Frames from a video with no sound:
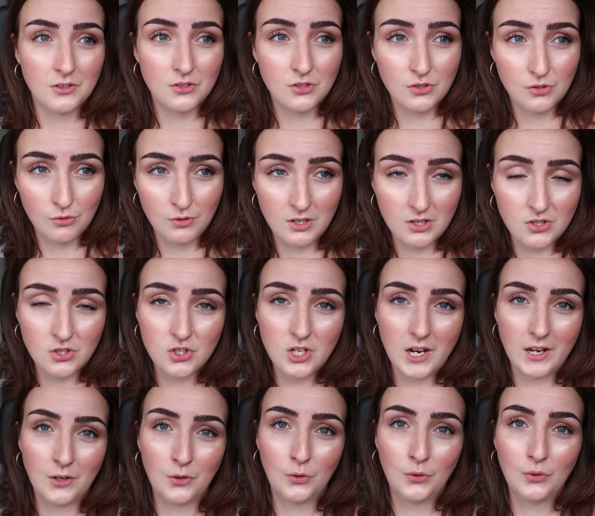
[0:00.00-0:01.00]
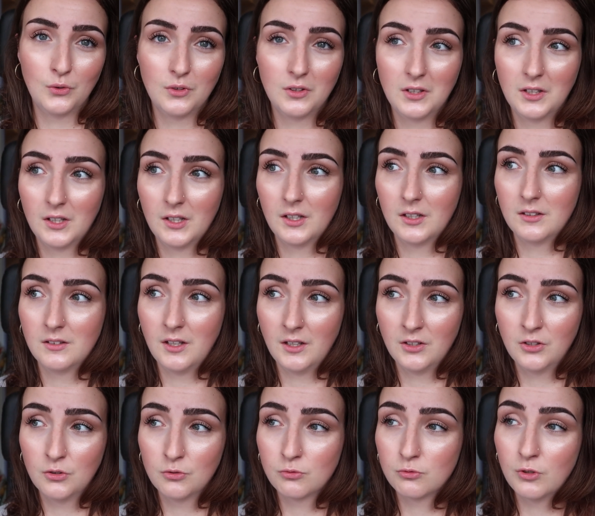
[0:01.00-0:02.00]
to this channel. They
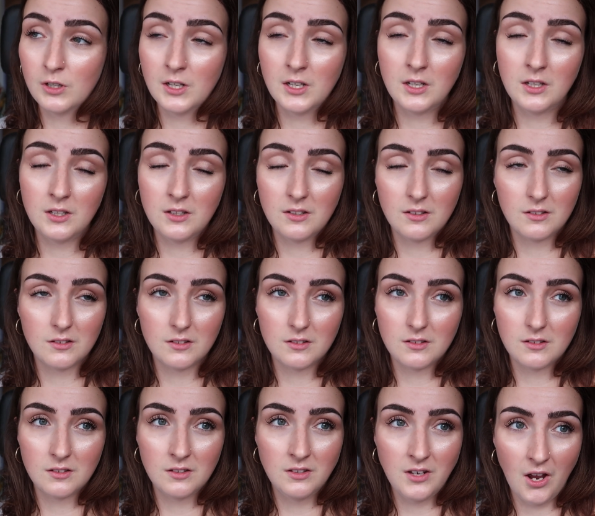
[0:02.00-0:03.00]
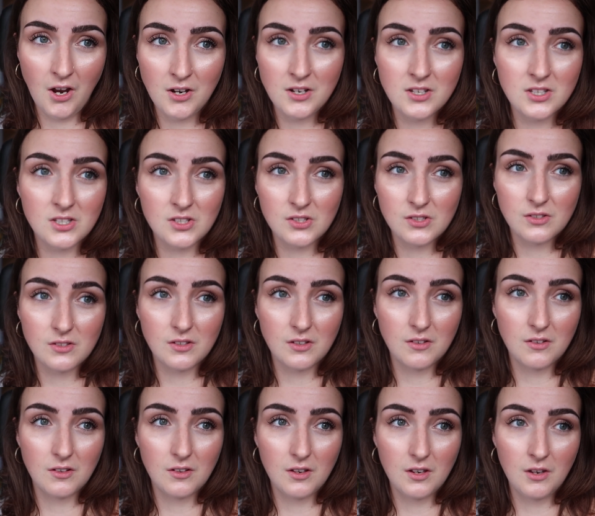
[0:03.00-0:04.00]
do really nice,
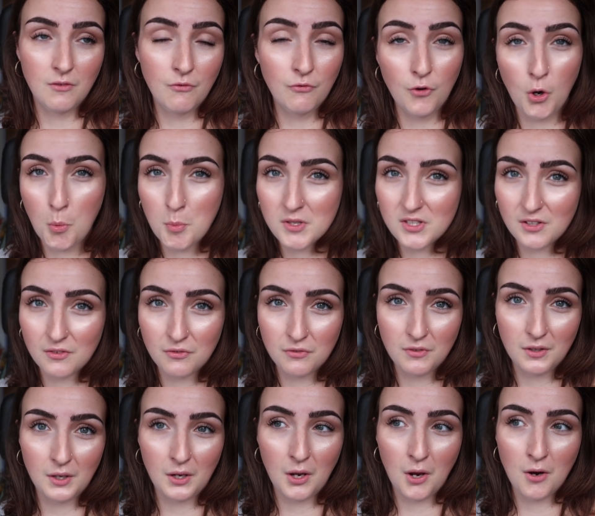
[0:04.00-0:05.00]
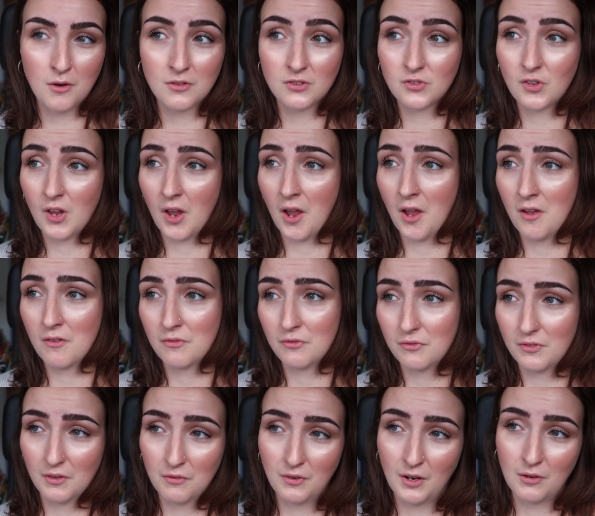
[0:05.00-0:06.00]
informative videos. They have
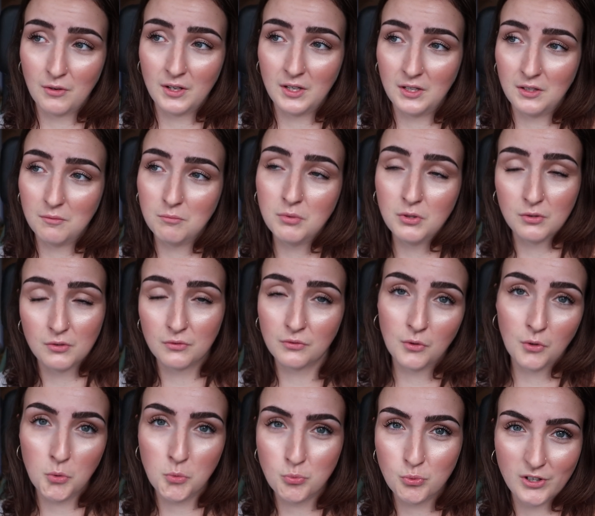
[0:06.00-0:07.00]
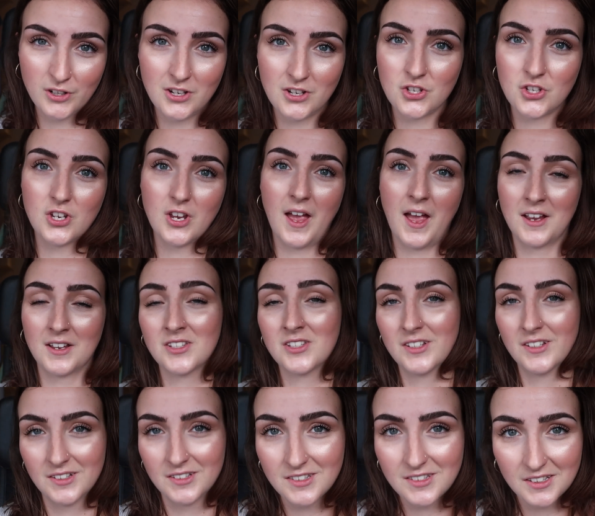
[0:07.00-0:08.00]
a very beautiful British
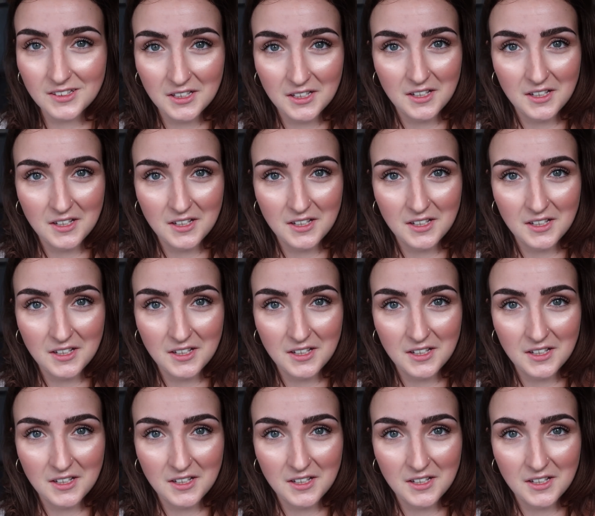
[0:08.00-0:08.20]
accent.